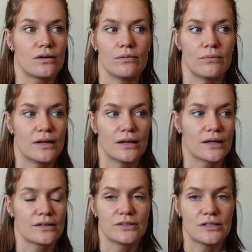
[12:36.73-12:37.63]
oh man,
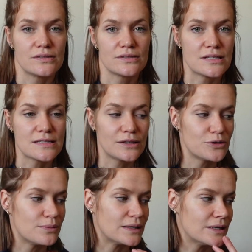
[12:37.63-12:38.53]
like she's a
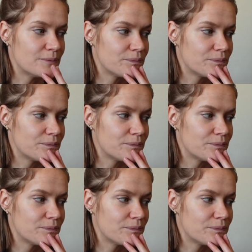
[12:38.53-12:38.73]
little bit